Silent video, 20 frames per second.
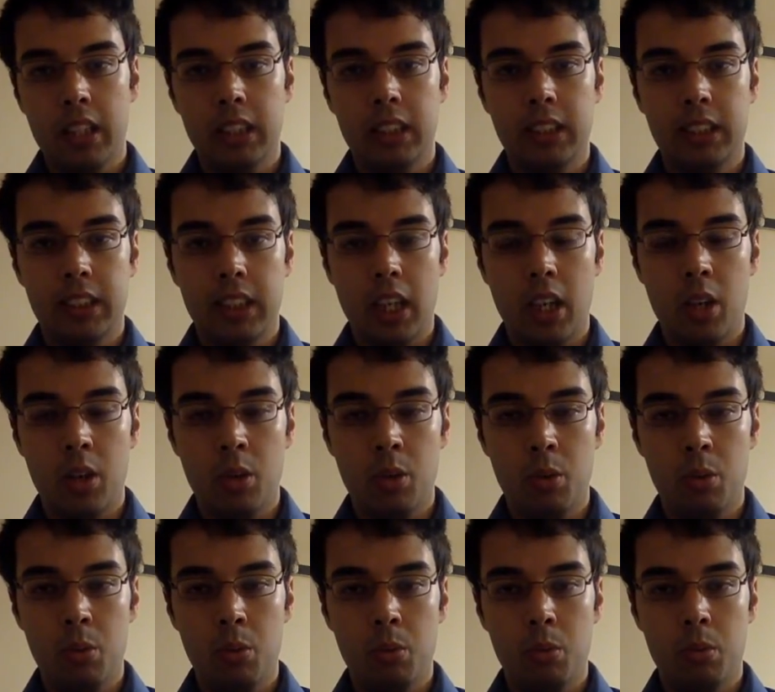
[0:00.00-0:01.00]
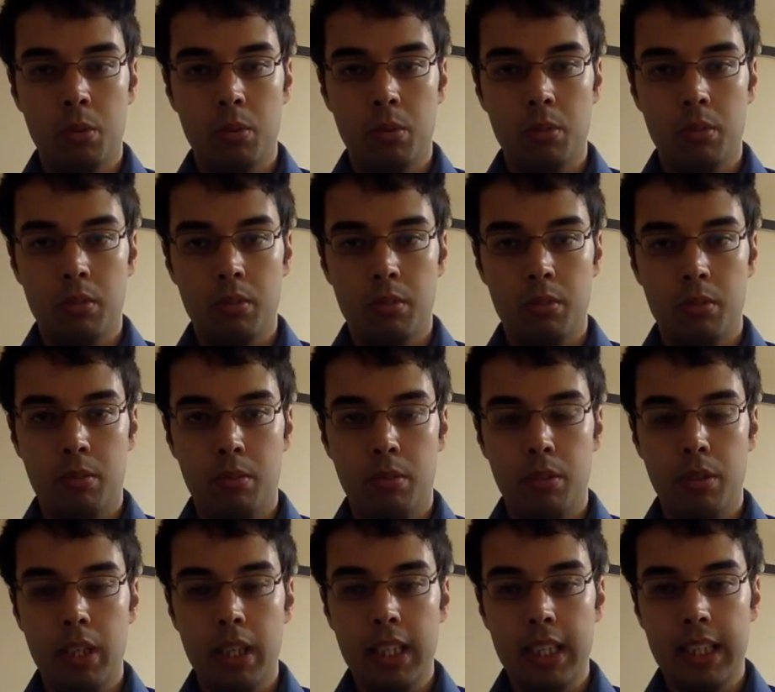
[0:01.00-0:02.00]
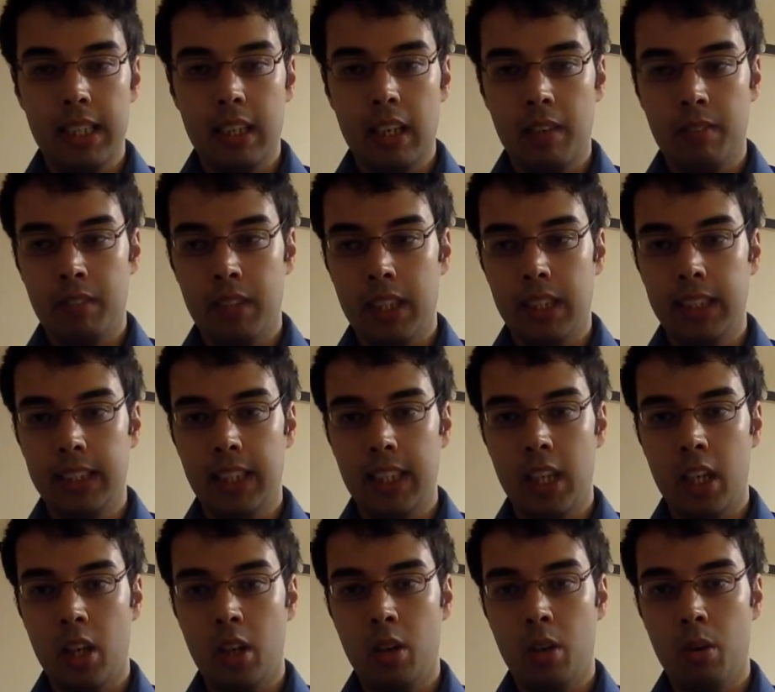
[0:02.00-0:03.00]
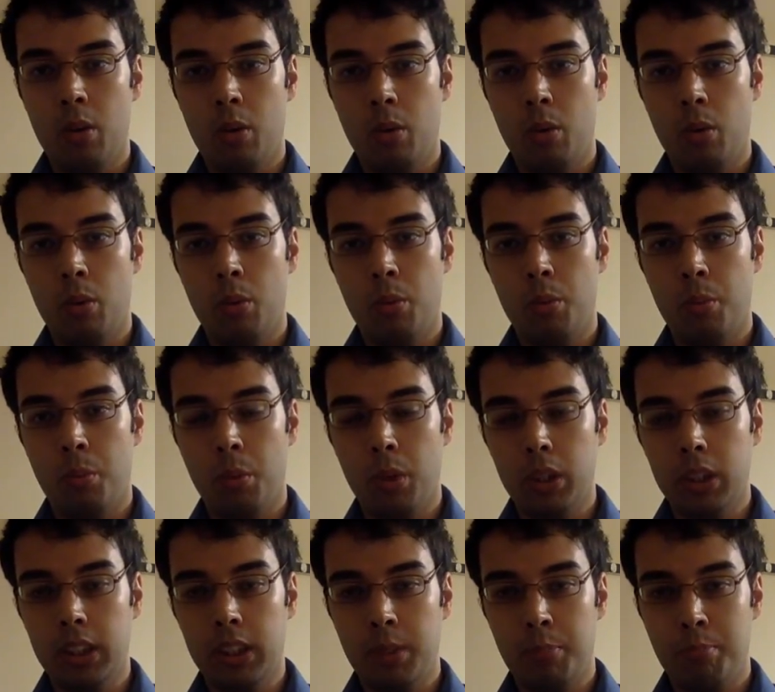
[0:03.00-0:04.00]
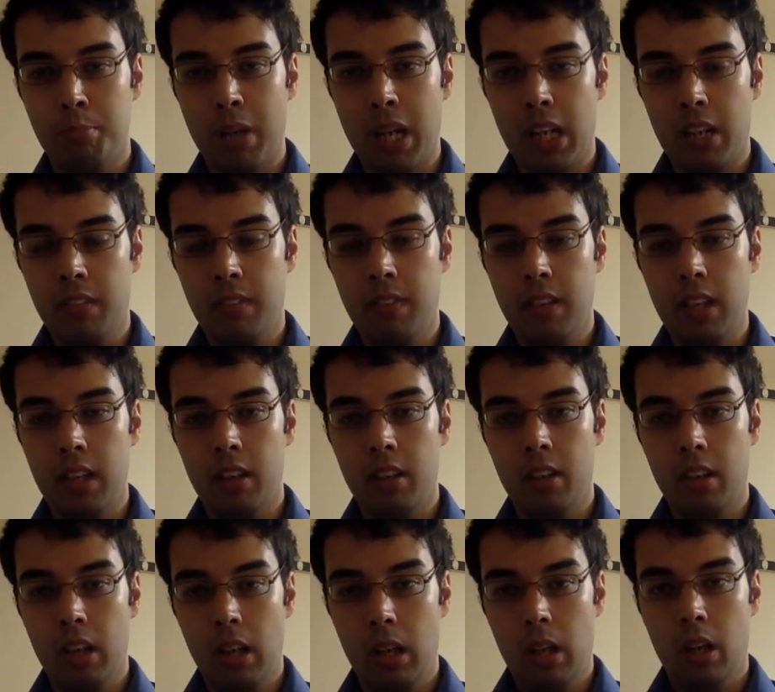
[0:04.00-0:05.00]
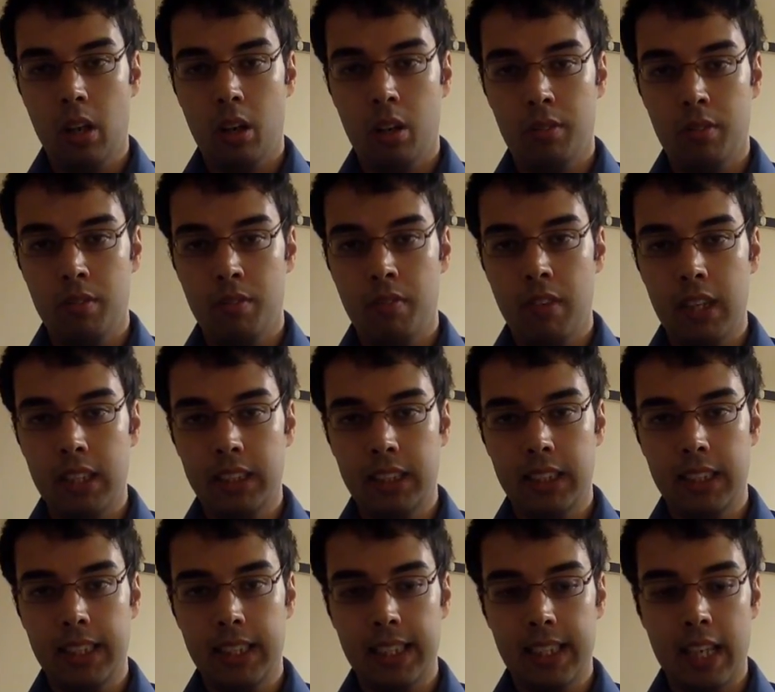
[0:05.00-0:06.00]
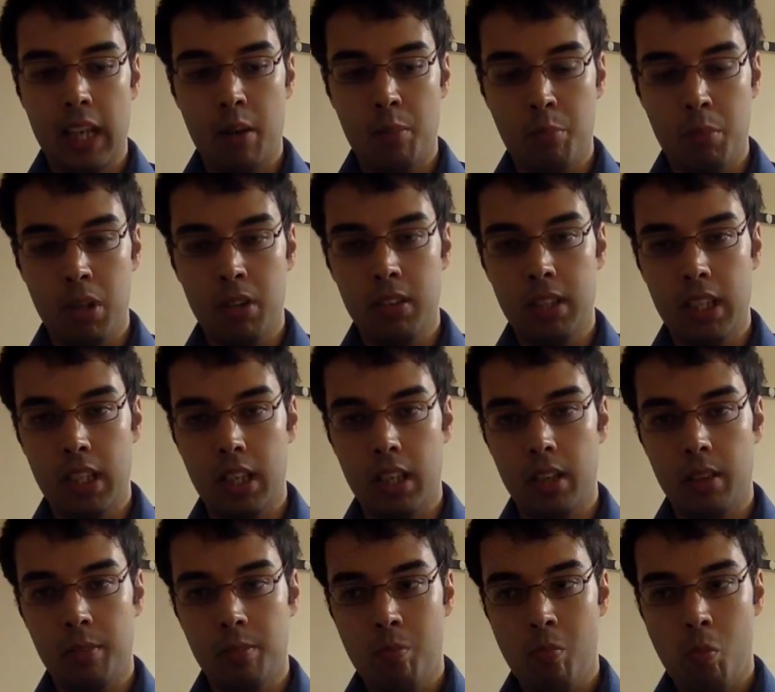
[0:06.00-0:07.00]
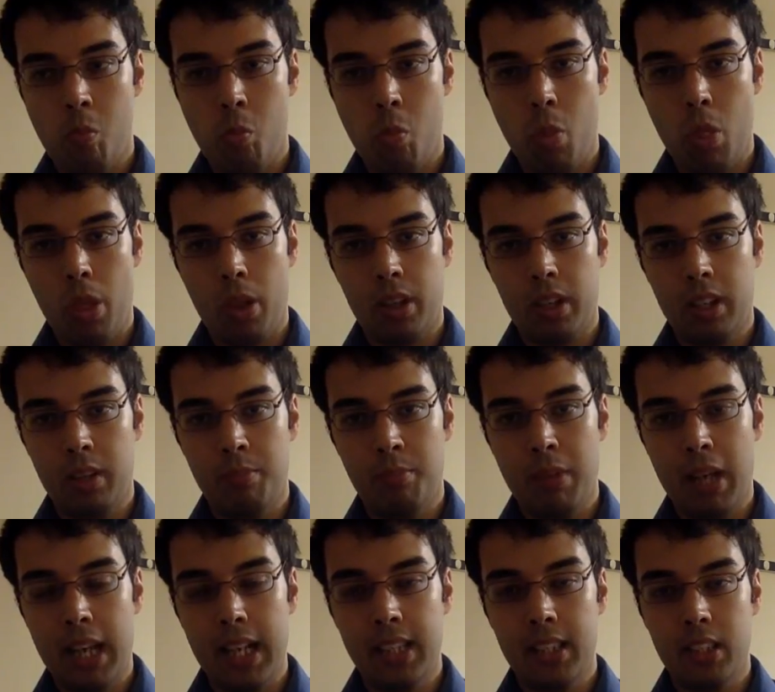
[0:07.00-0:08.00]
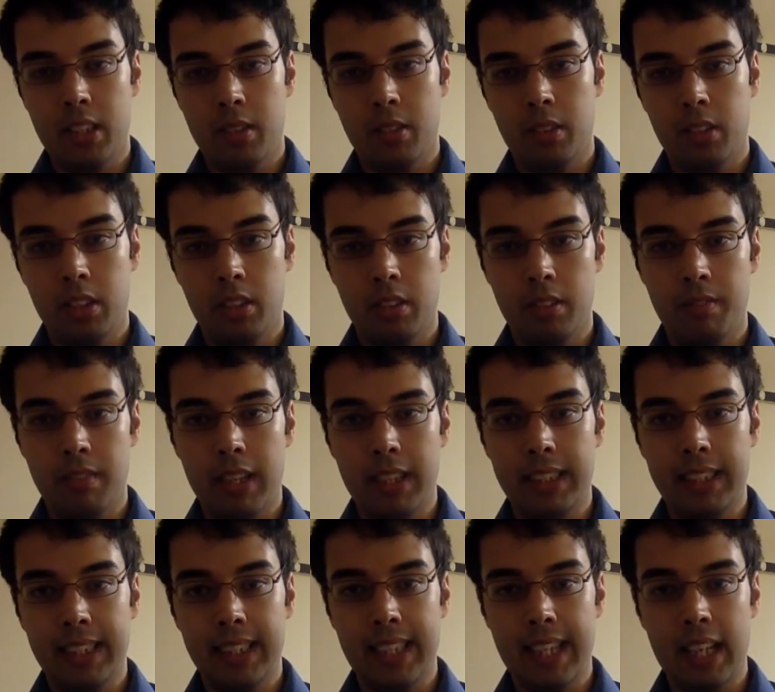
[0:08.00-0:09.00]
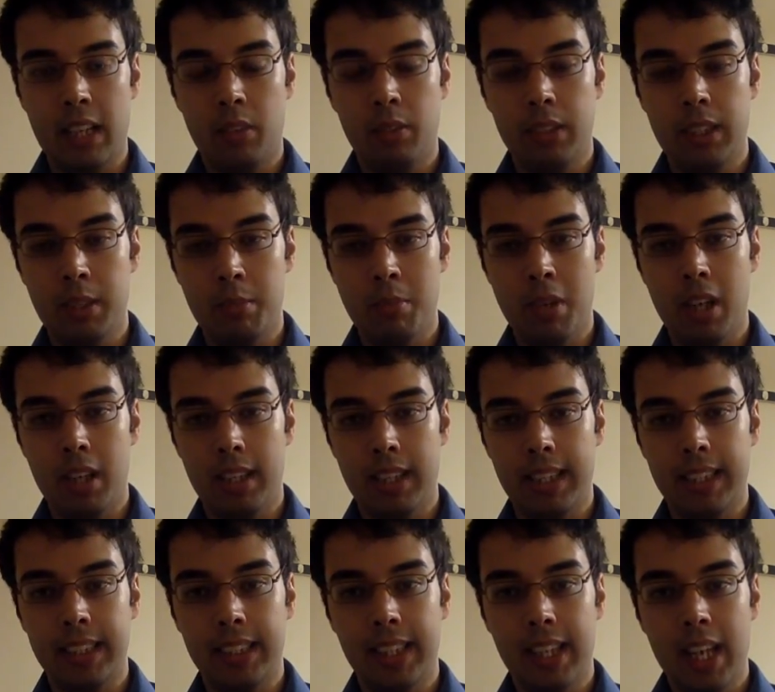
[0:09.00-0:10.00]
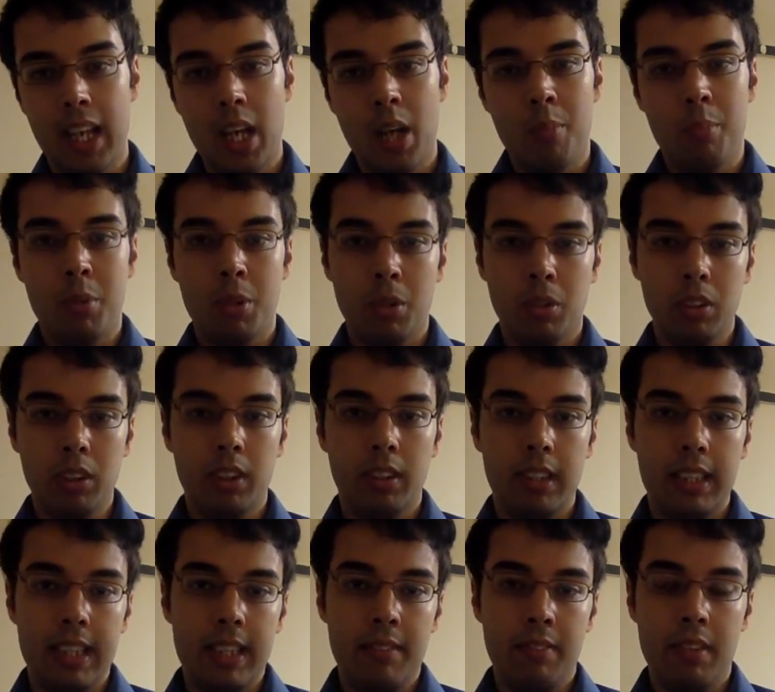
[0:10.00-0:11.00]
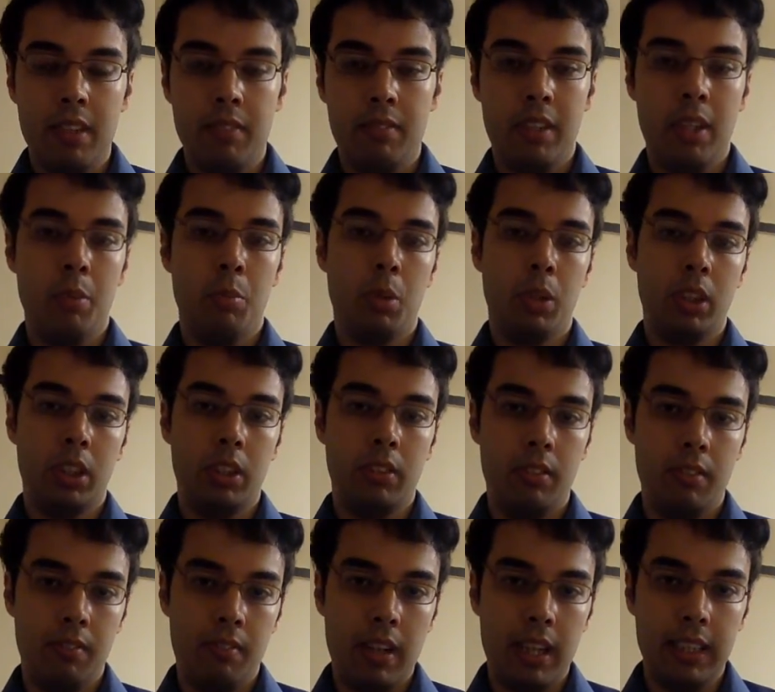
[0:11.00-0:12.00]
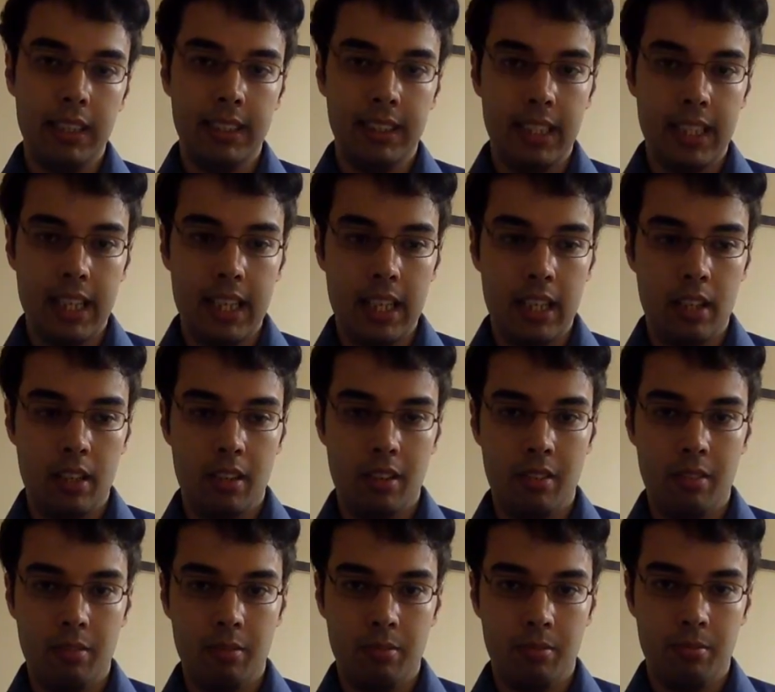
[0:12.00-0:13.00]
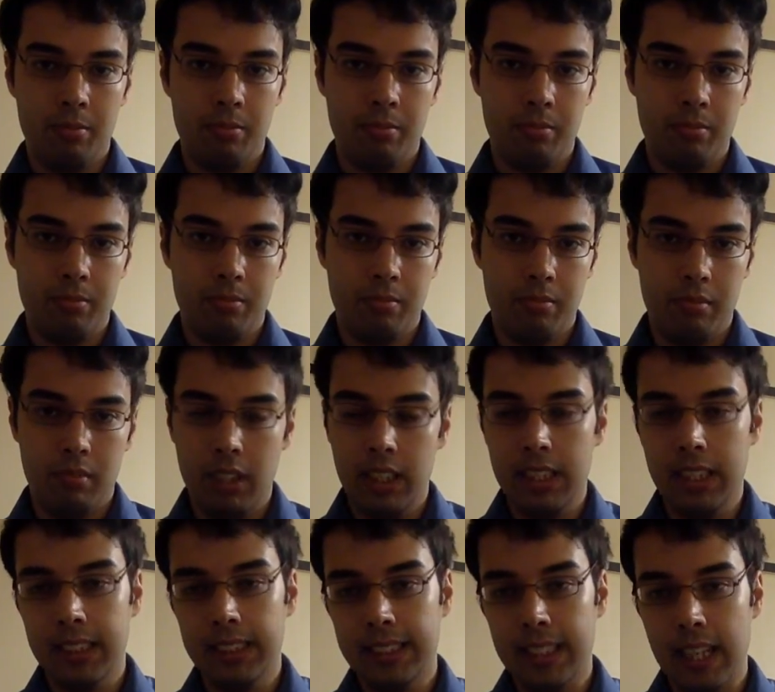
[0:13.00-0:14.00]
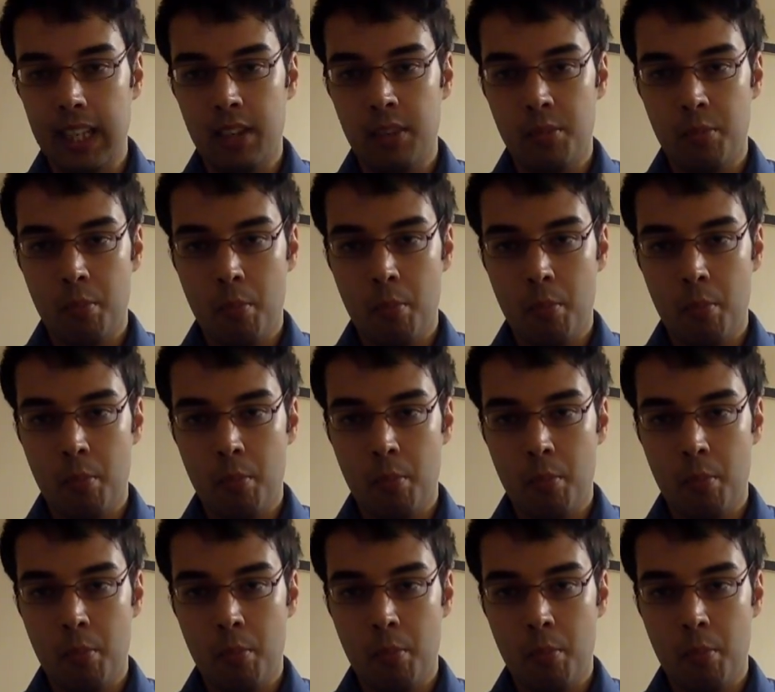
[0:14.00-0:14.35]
So really, you have to consider what's the benefit of investing in Cambodia compared to investing in equity markets. But also, even if you want to invest in real estate